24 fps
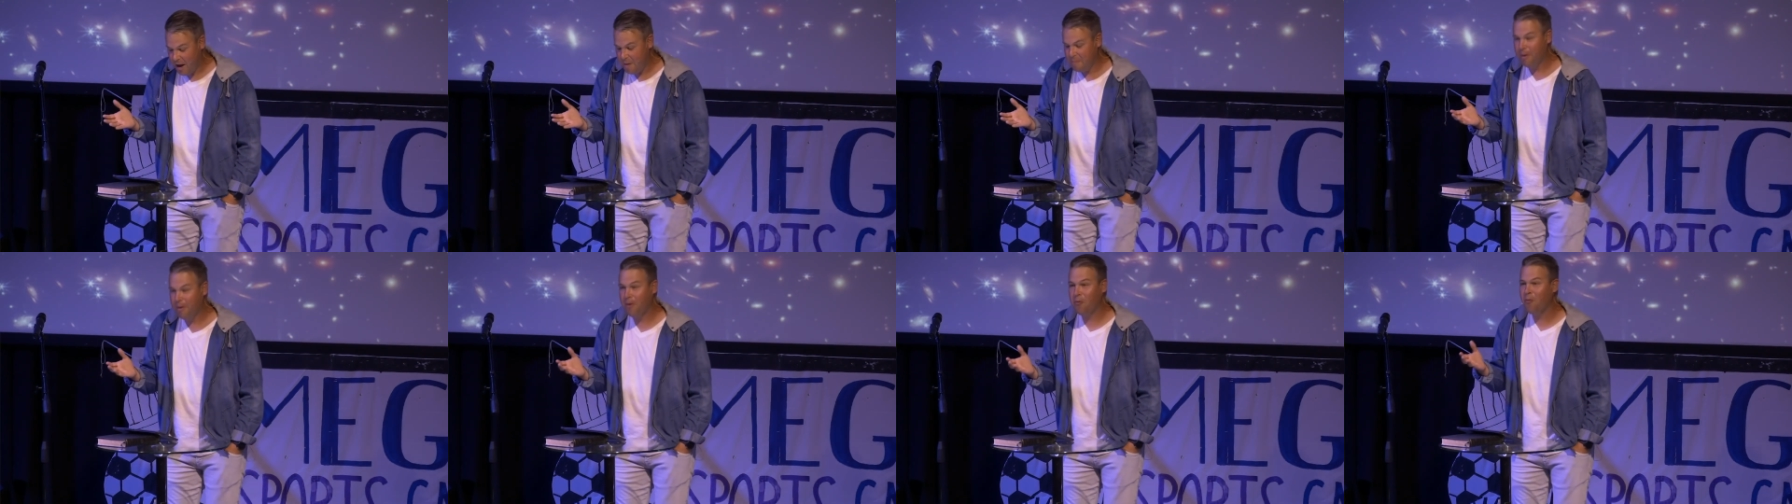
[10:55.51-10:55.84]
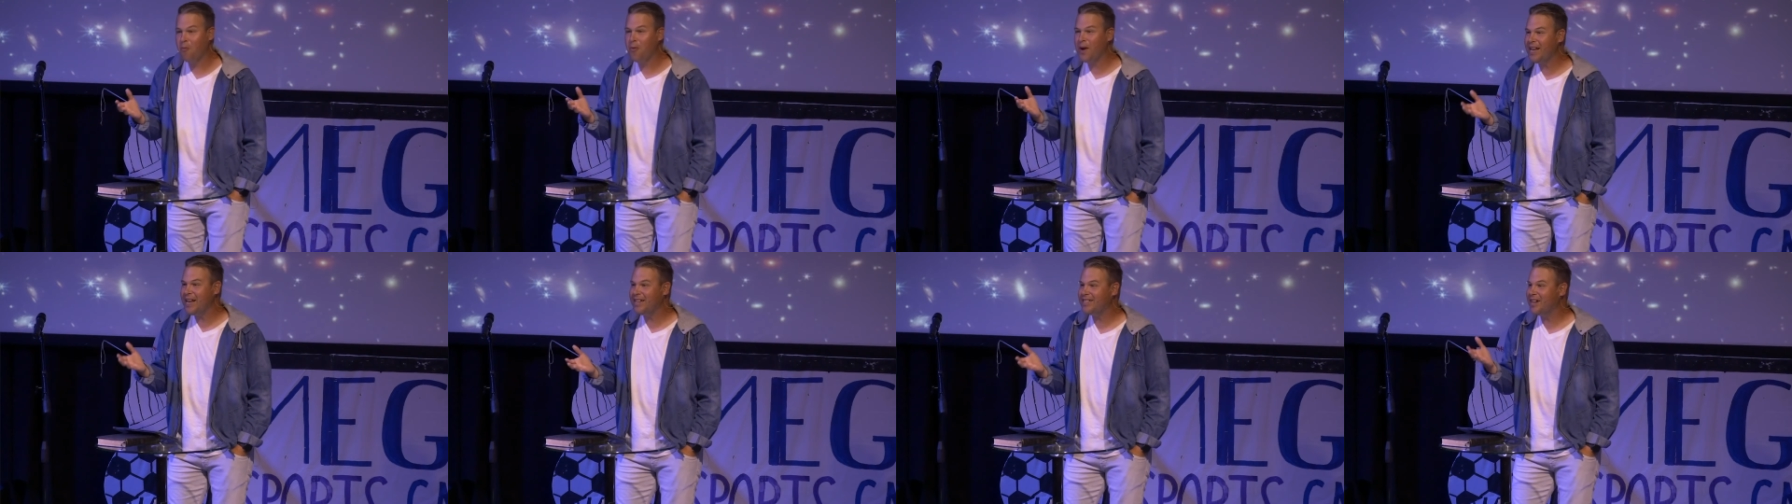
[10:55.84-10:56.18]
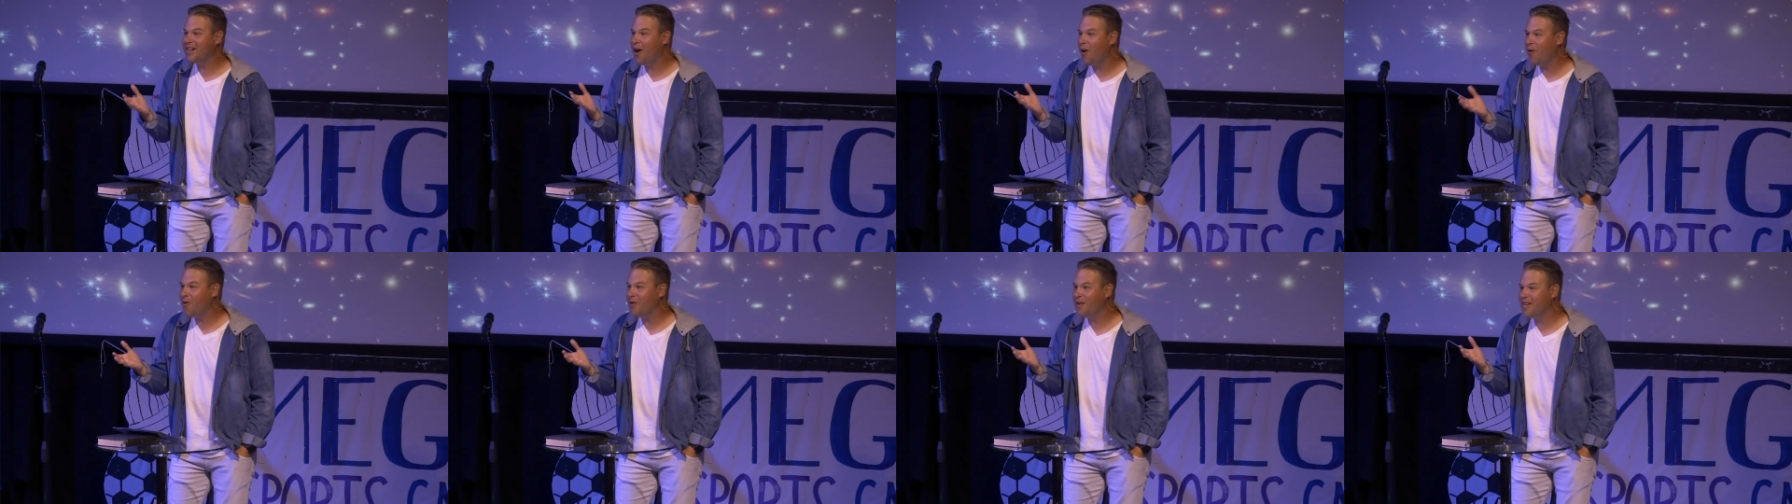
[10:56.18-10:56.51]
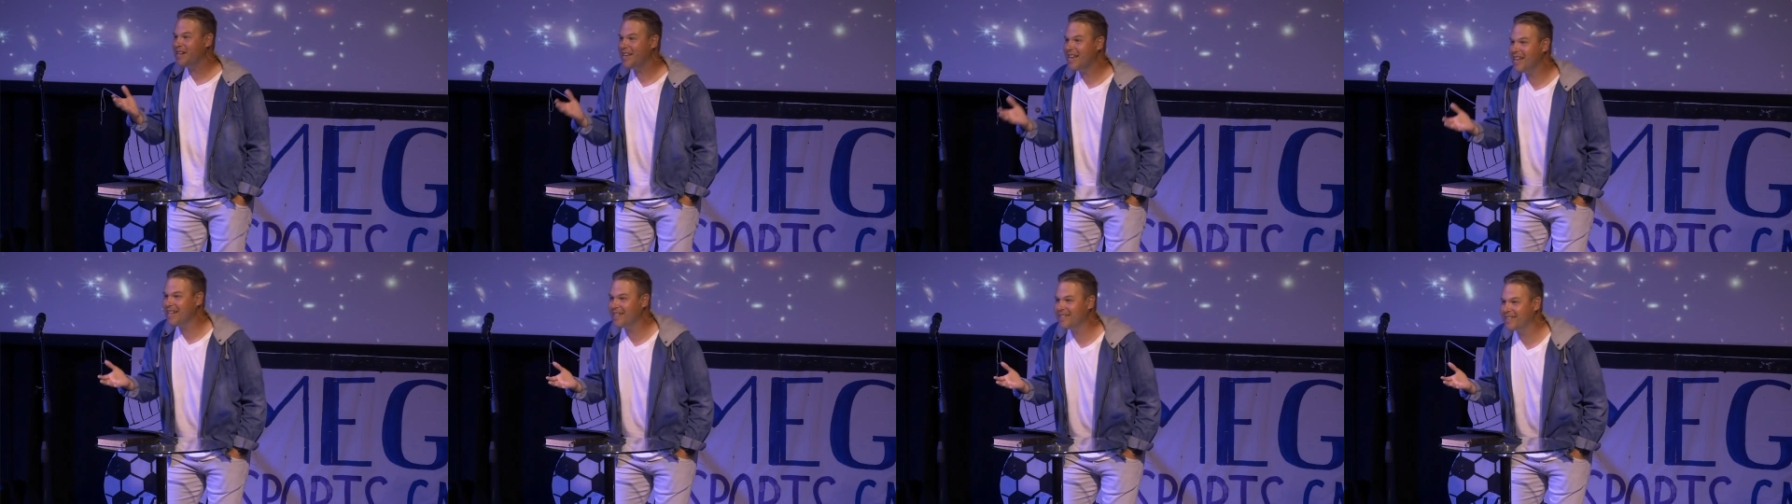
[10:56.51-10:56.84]
but we don't
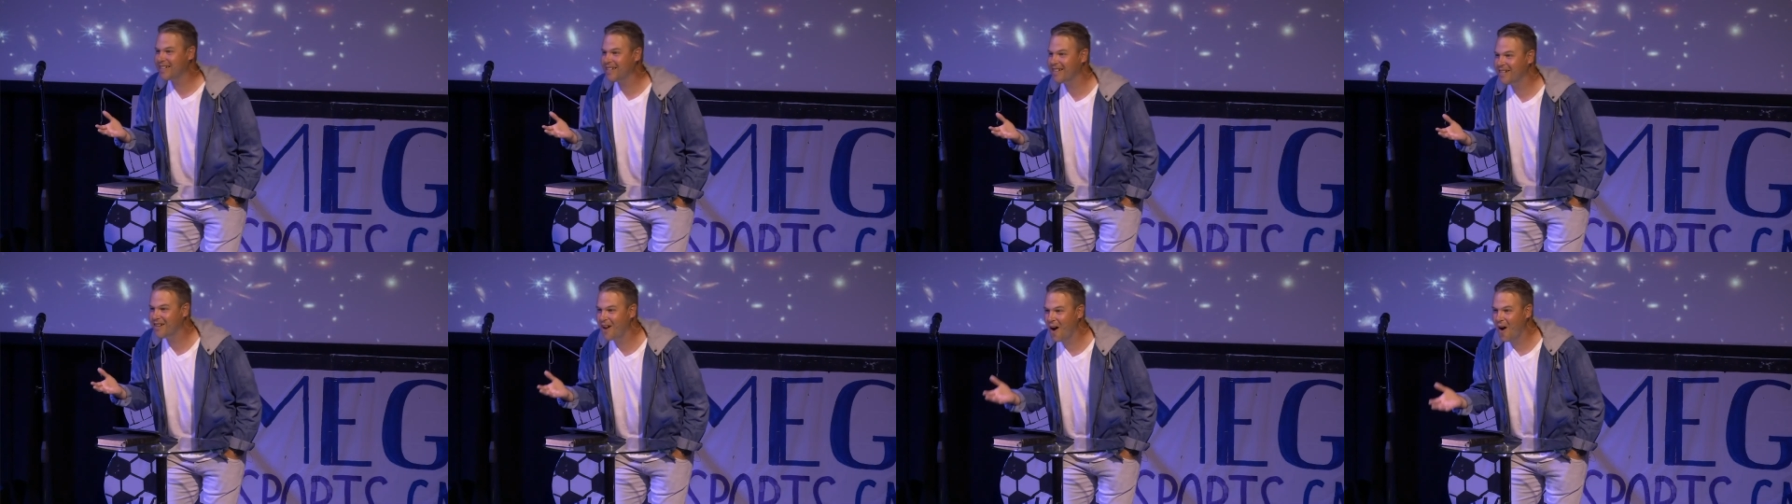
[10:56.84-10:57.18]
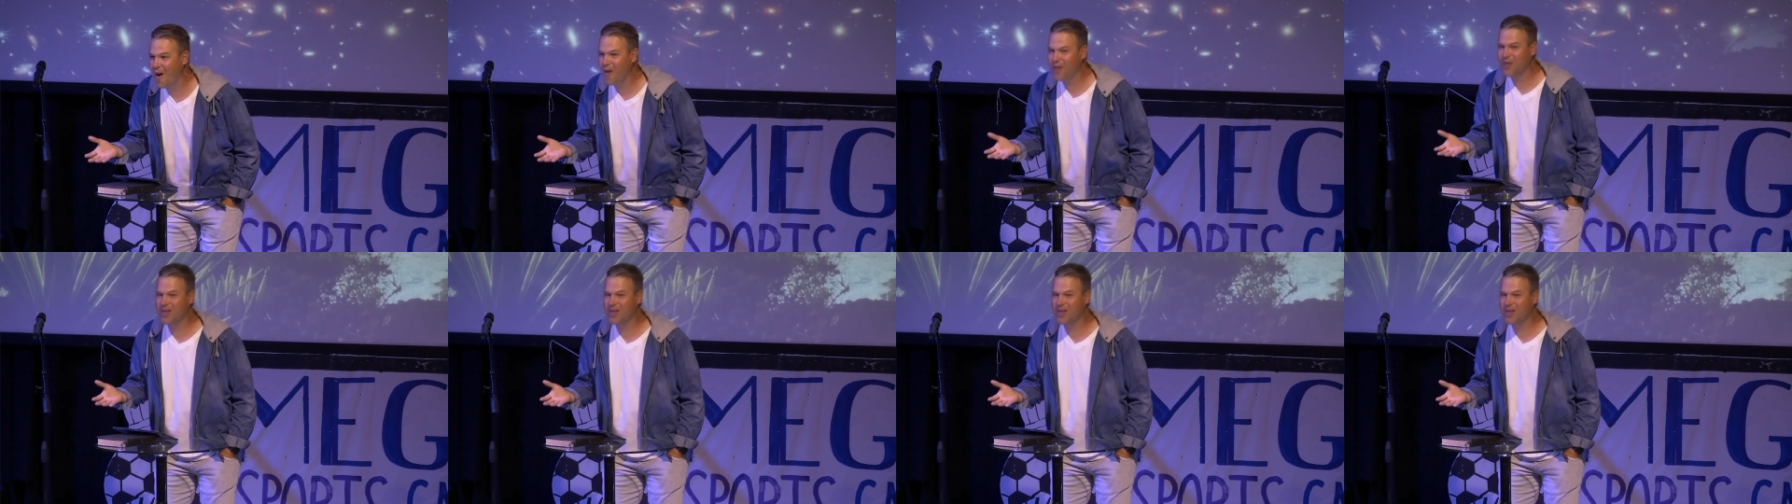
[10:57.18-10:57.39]
need to know